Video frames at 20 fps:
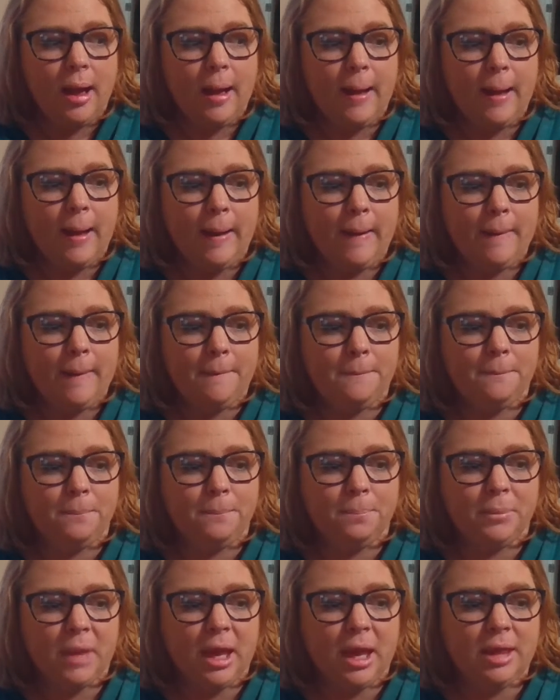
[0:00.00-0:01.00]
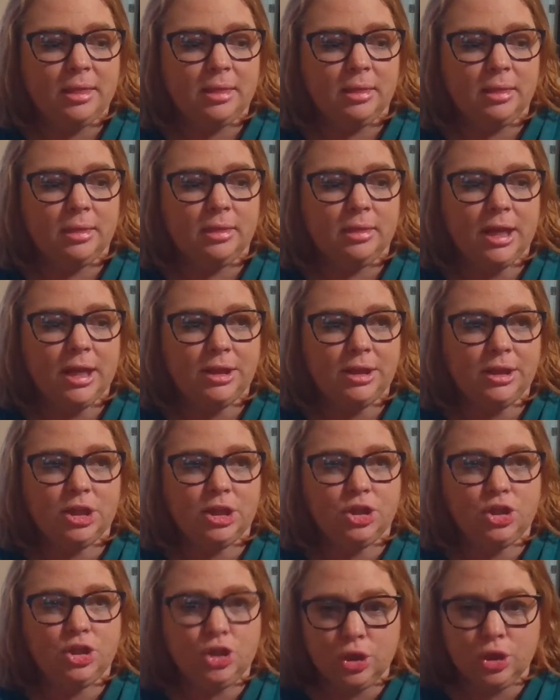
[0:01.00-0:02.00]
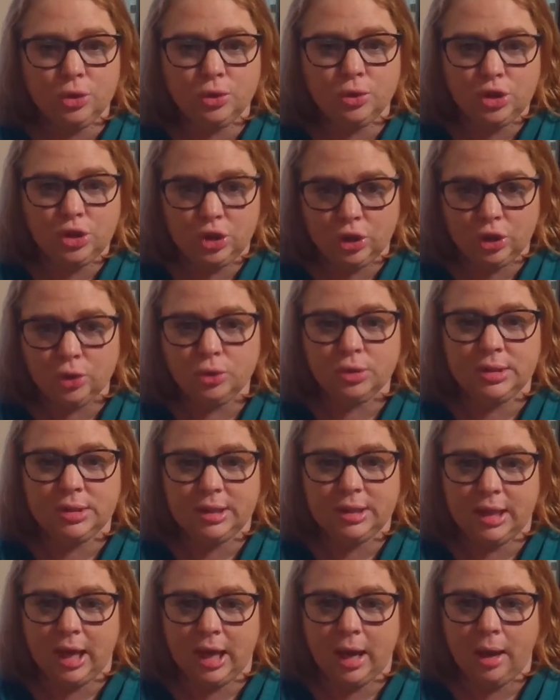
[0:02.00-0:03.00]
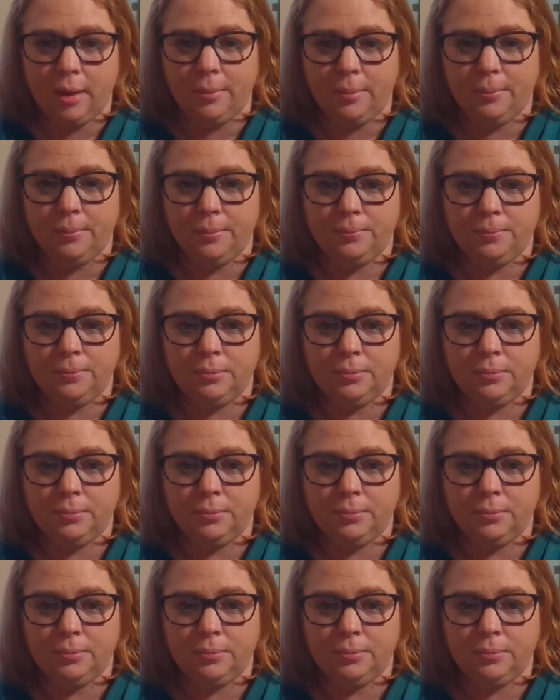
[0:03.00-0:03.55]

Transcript: And that the Jews used them